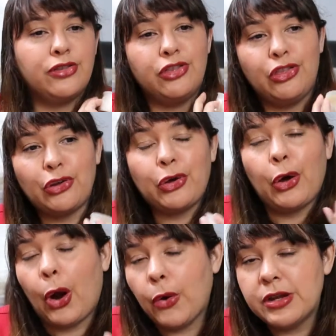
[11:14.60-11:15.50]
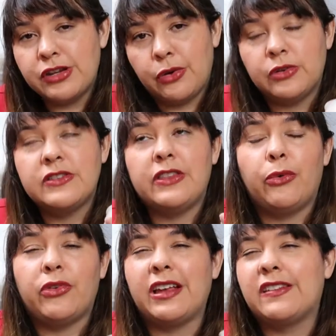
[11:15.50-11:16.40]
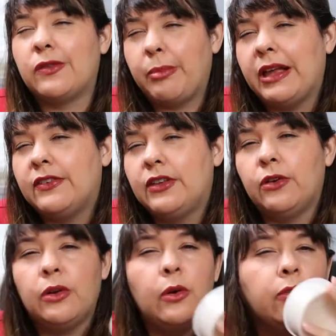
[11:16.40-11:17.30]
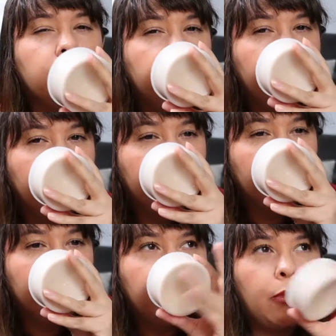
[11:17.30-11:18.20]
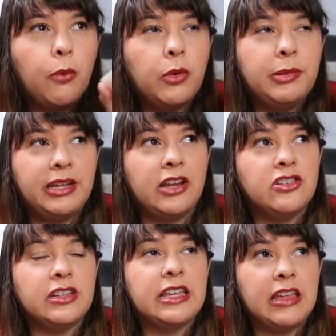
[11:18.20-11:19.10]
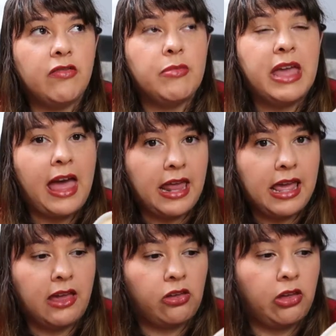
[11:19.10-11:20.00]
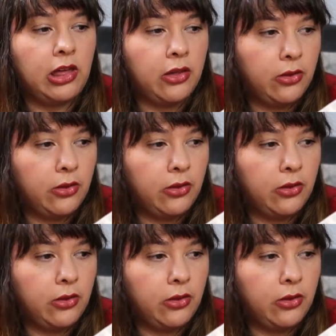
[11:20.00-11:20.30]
the curry notes those like spicier notes would potentially give me a headache